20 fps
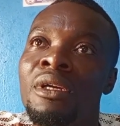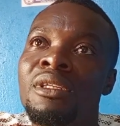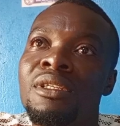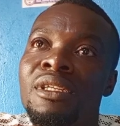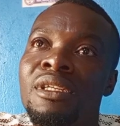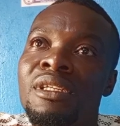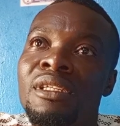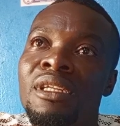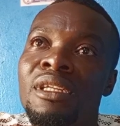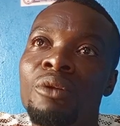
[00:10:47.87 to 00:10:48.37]

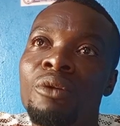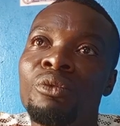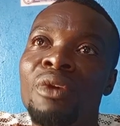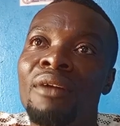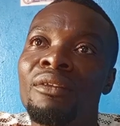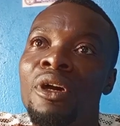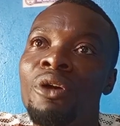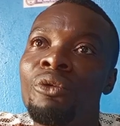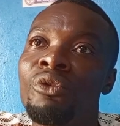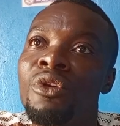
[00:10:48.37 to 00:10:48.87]
Since then, we
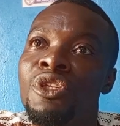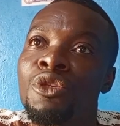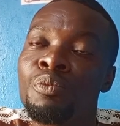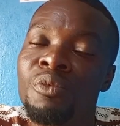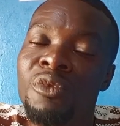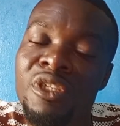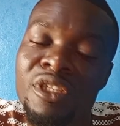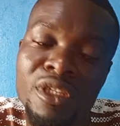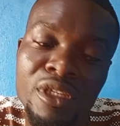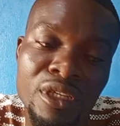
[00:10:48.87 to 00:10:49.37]
have not
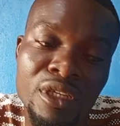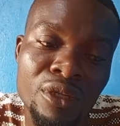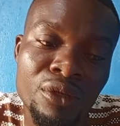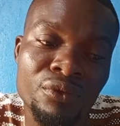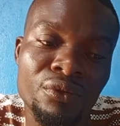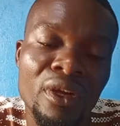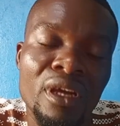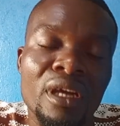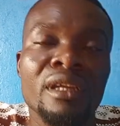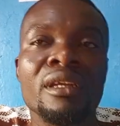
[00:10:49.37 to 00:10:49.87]

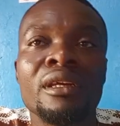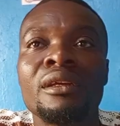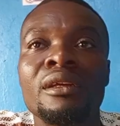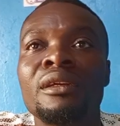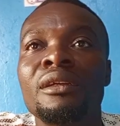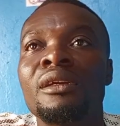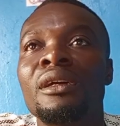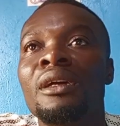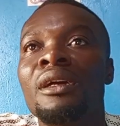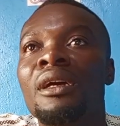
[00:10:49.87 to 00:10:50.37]
received any